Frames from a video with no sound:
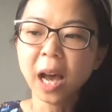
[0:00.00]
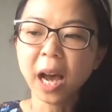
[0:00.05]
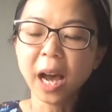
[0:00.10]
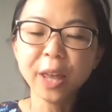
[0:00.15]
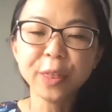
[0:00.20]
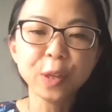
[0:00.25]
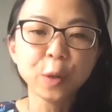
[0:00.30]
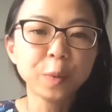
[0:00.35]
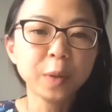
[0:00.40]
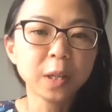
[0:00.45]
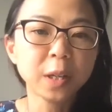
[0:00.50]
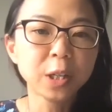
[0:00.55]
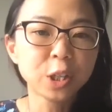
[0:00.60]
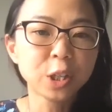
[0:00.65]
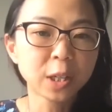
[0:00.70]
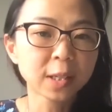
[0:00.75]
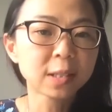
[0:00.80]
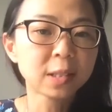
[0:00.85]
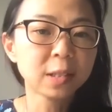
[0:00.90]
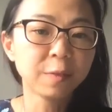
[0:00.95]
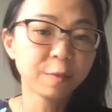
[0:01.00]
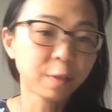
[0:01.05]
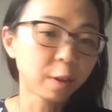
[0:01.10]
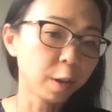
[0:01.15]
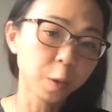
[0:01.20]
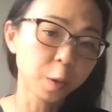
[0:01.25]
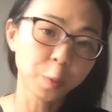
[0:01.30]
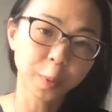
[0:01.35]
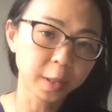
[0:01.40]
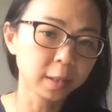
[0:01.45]
I think we adjusted
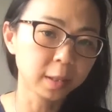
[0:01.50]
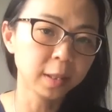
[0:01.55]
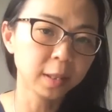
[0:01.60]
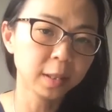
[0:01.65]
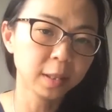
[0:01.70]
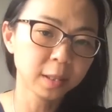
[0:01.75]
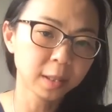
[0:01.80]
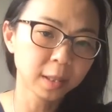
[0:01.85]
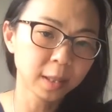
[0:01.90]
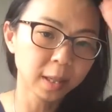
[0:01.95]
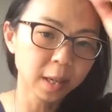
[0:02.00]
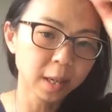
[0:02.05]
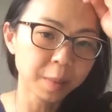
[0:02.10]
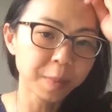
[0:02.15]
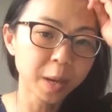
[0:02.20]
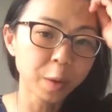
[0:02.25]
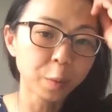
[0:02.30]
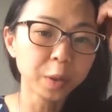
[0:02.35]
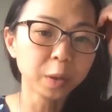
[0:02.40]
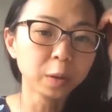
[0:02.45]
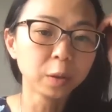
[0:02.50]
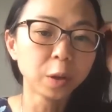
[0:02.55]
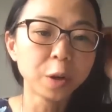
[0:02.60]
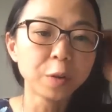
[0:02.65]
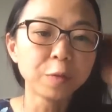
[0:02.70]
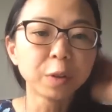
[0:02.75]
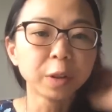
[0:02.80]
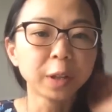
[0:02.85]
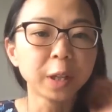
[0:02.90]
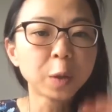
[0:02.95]
very quickly and we
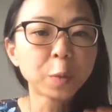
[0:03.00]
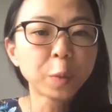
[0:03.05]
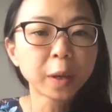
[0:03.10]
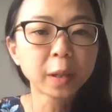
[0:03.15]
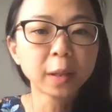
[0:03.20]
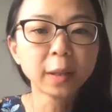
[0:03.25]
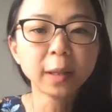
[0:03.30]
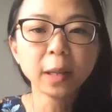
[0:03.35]
learned really quickly